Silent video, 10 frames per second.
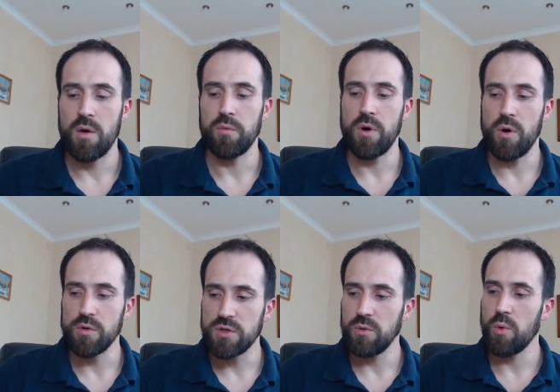we
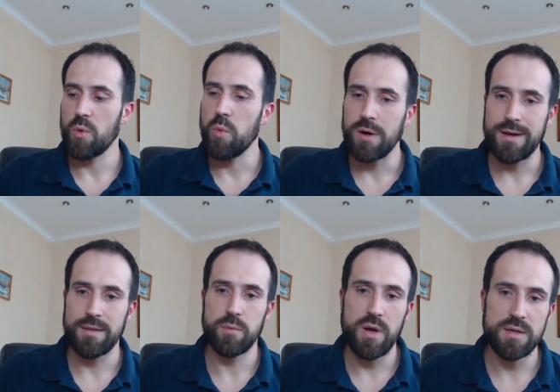also look what are
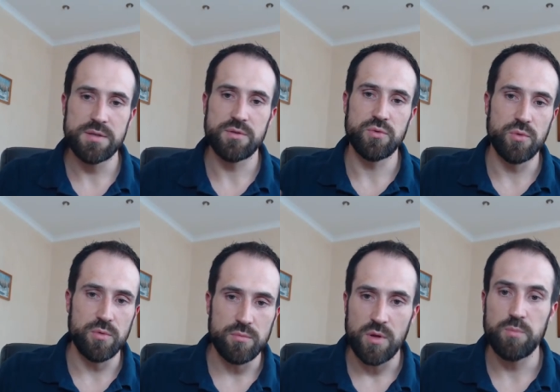the ways
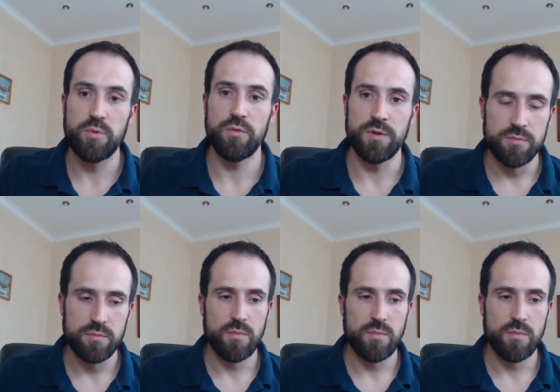to improve it.